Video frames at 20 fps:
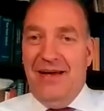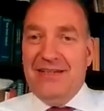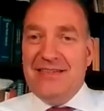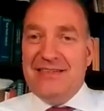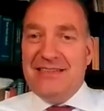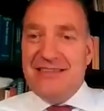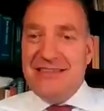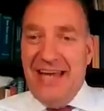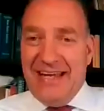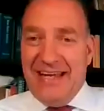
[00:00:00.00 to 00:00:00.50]

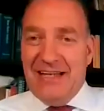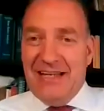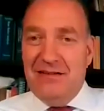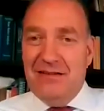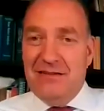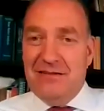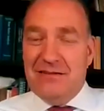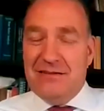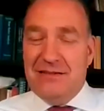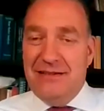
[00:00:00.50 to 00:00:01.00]

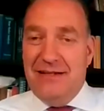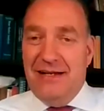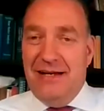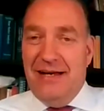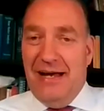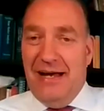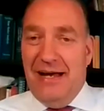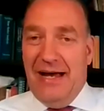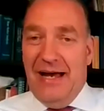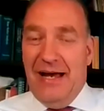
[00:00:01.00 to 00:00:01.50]
Second,
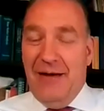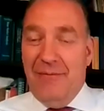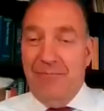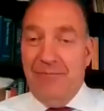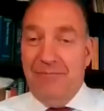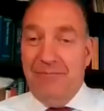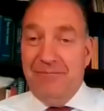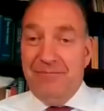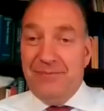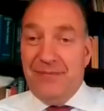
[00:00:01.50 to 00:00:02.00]

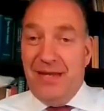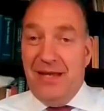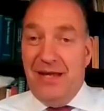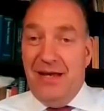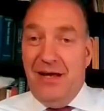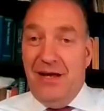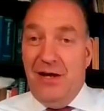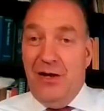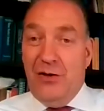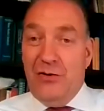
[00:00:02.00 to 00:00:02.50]

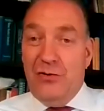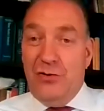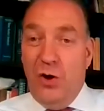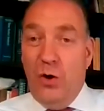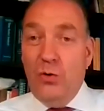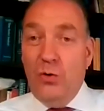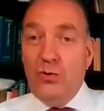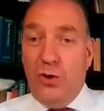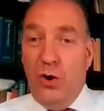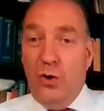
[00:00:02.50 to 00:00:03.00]

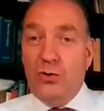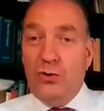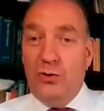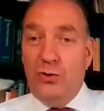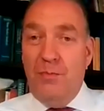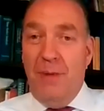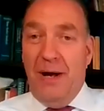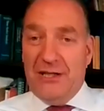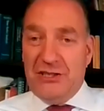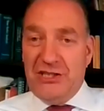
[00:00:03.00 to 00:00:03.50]
don't go
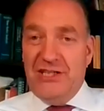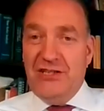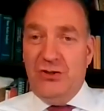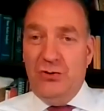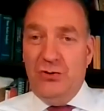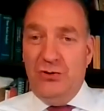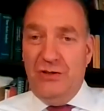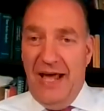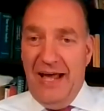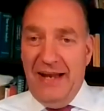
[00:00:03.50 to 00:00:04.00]
too much
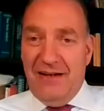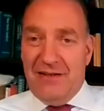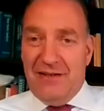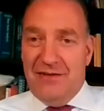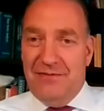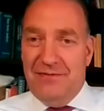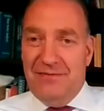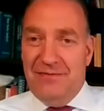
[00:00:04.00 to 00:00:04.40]
into debt,